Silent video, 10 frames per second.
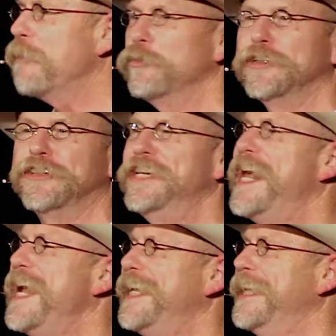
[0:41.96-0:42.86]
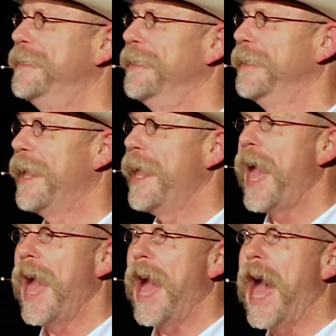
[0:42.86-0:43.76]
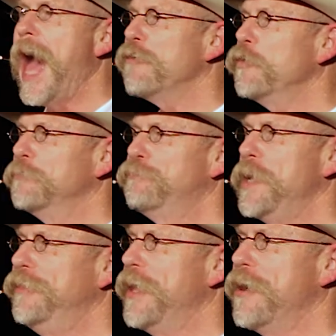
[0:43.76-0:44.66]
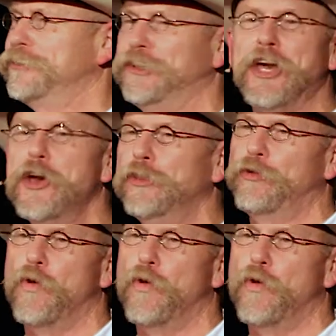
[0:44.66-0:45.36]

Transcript: was needed. I would be their tooth